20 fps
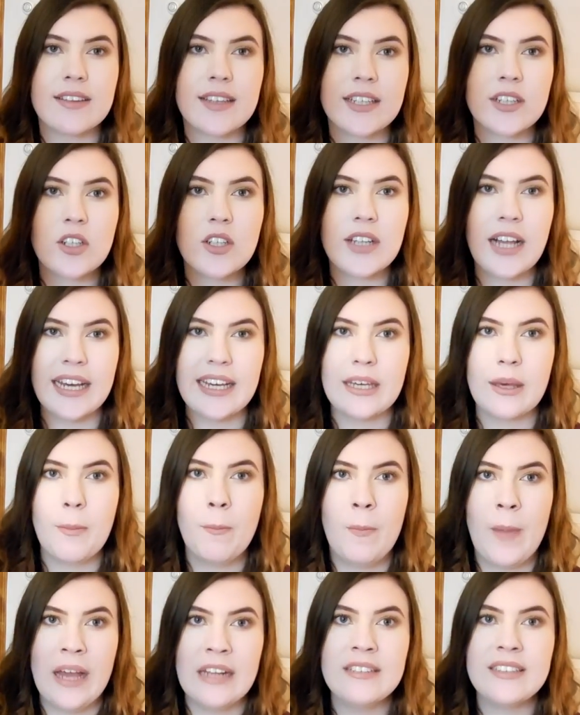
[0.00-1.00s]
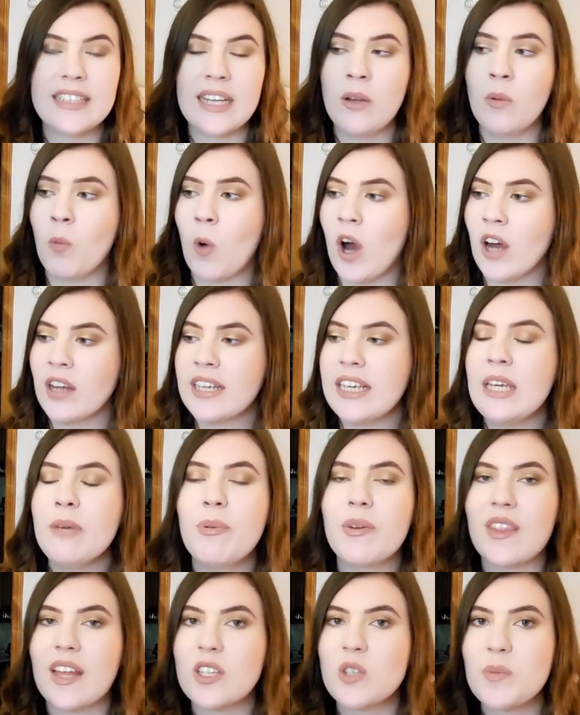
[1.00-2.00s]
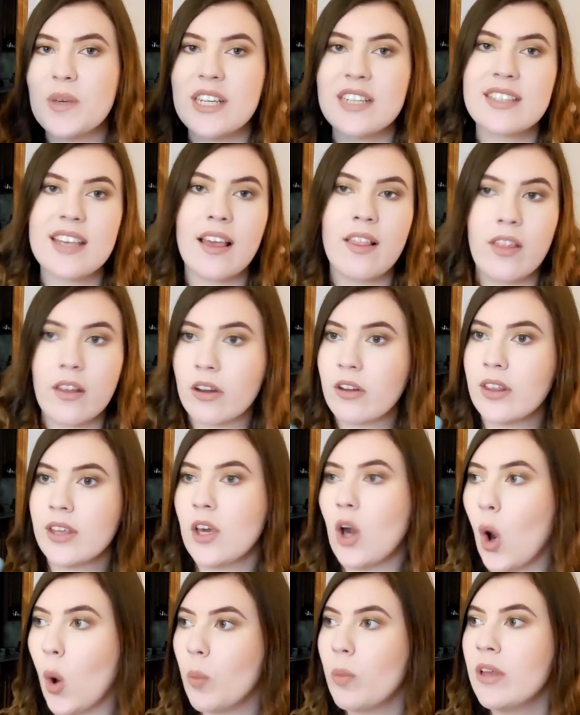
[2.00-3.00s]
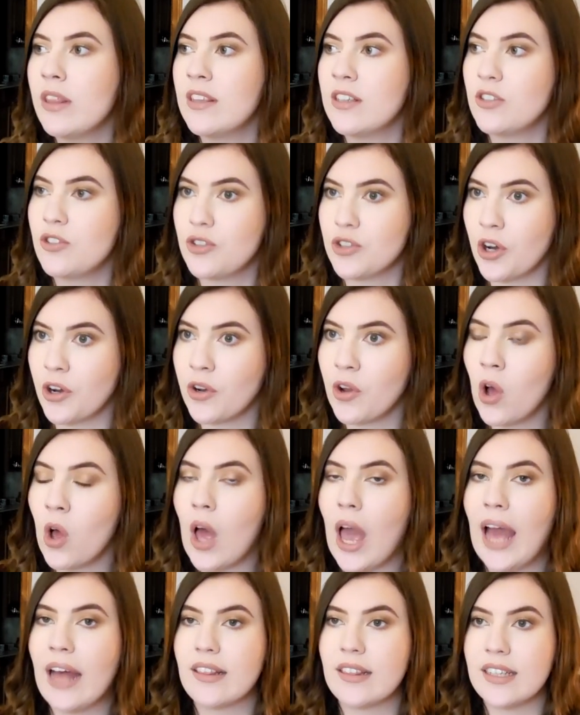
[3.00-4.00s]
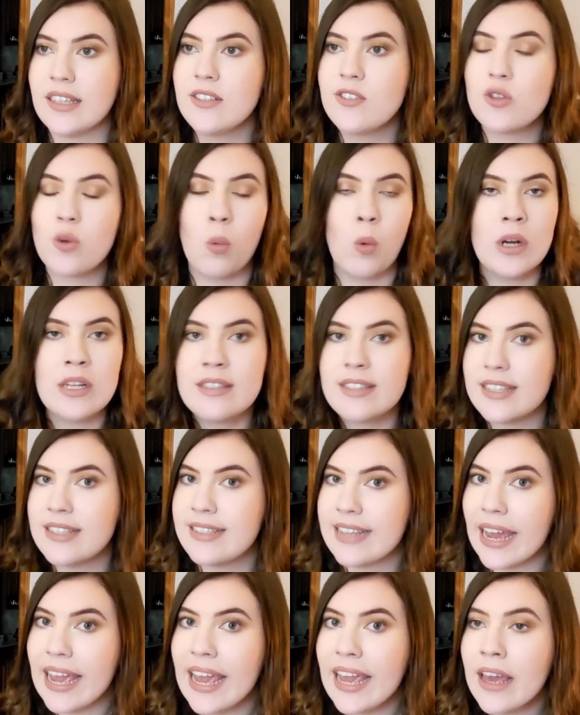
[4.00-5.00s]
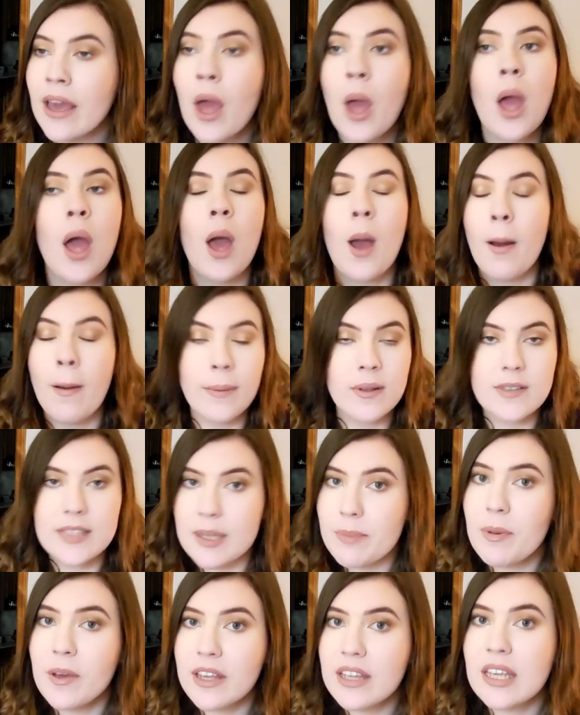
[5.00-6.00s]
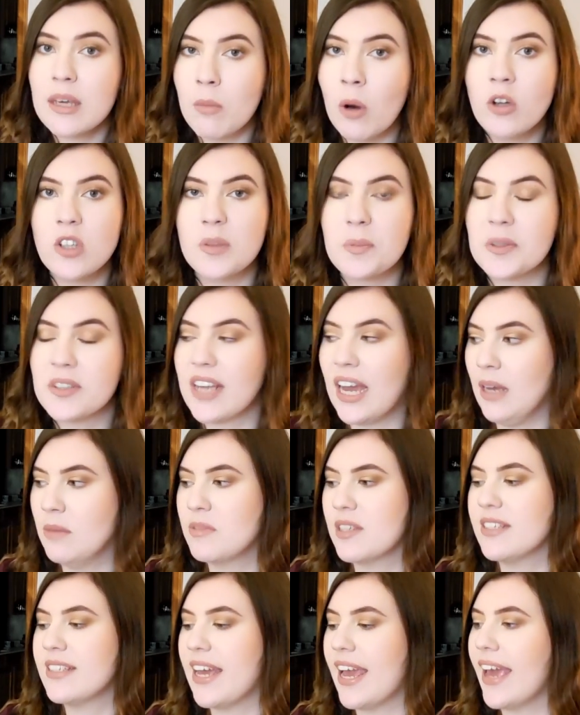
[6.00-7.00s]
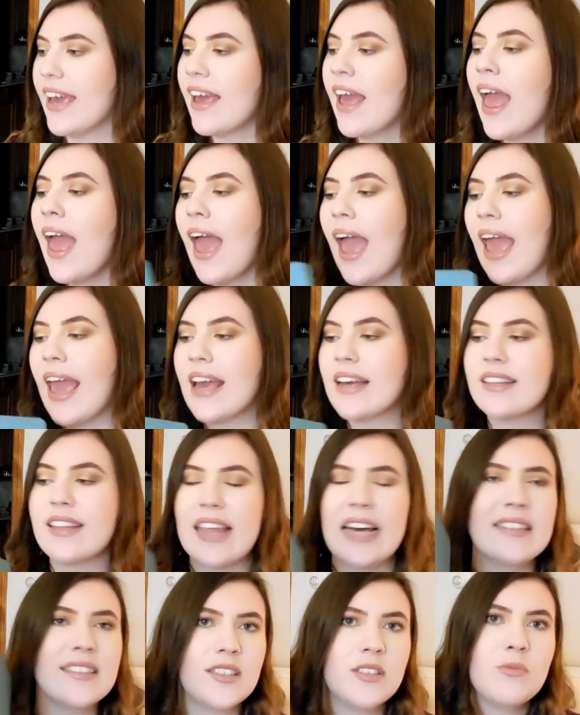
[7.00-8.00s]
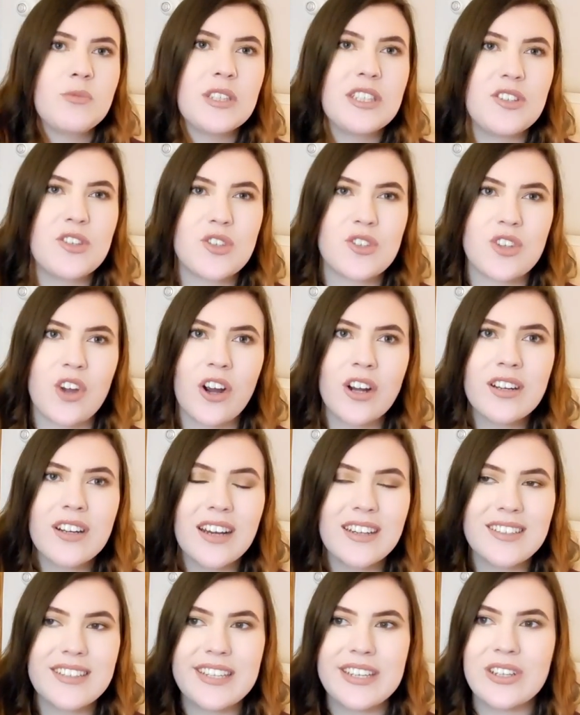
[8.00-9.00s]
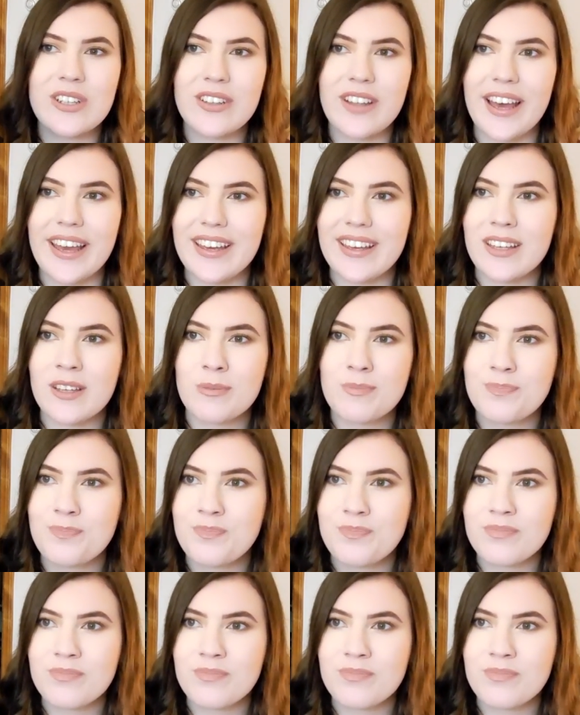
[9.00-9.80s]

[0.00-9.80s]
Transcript: a little like bent and wonky, but that's because I literally open this journal at least once a day, typically multiple times a day, and that didn't really start until like